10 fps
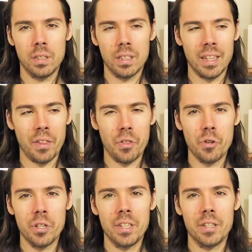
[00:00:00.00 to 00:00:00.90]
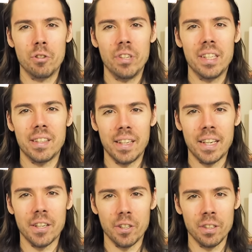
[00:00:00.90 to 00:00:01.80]
It's like 30 degrees in
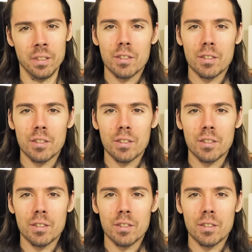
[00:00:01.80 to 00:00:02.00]
here.